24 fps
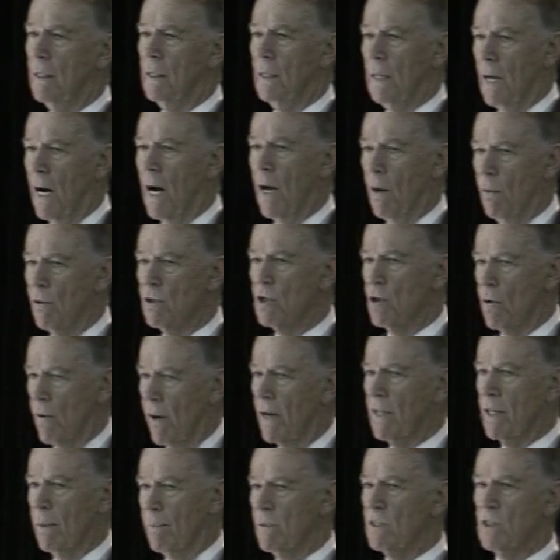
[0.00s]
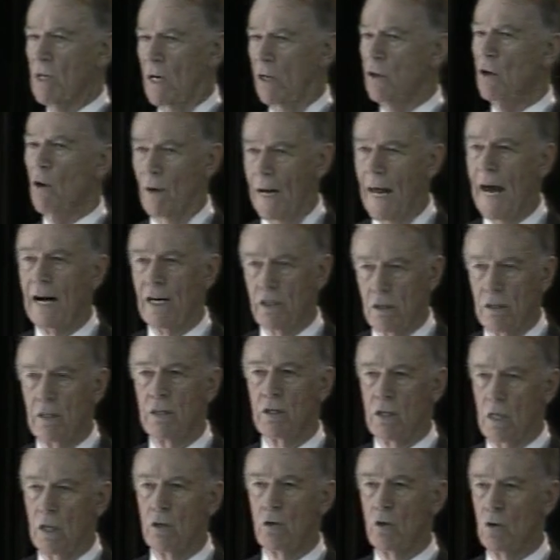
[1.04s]
I always correct them and say, no, it actually
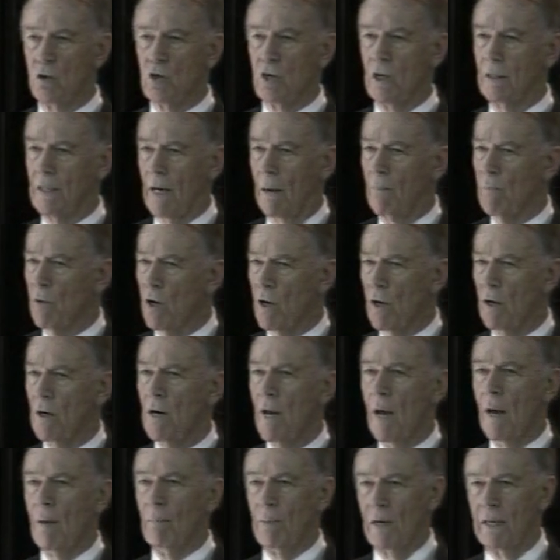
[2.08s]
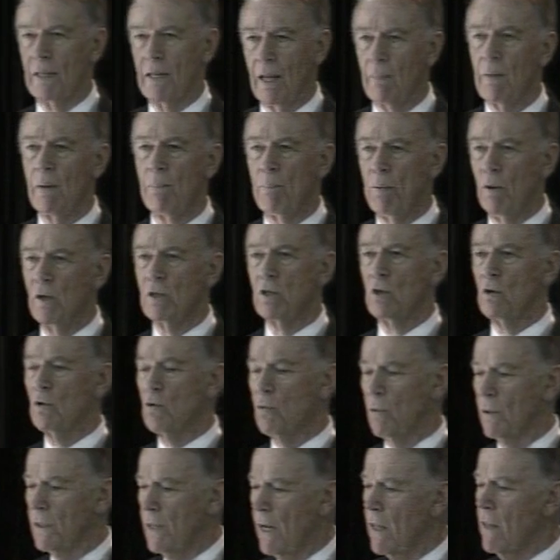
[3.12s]
says you shall not murder. But let me point you
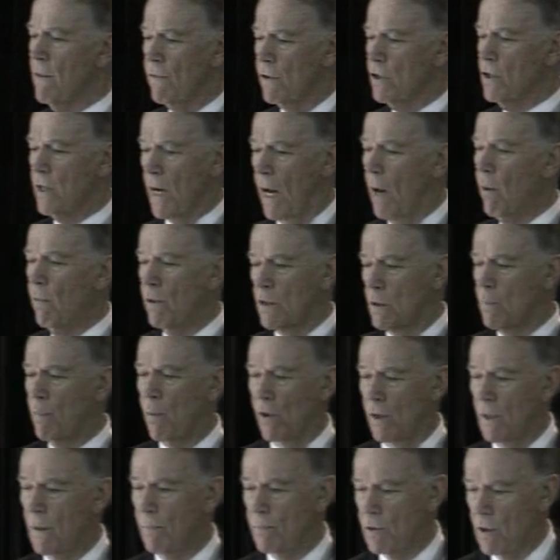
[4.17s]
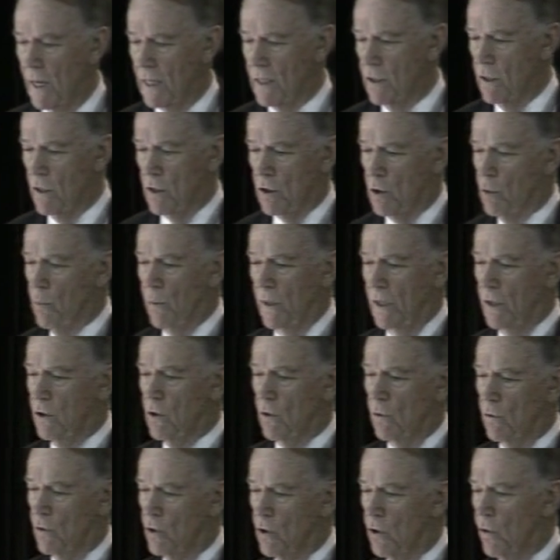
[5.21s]
to another verse, and I always point them to Exodus
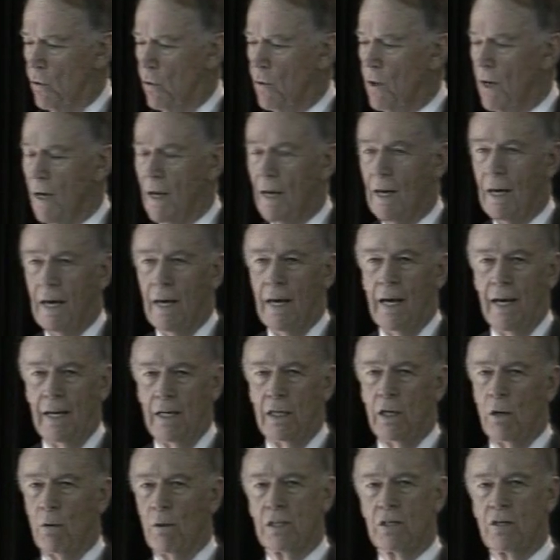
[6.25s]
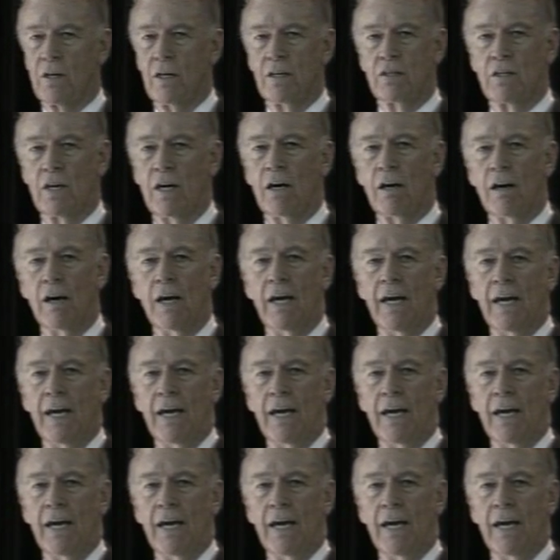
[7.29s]
22:2. And you know what it says there?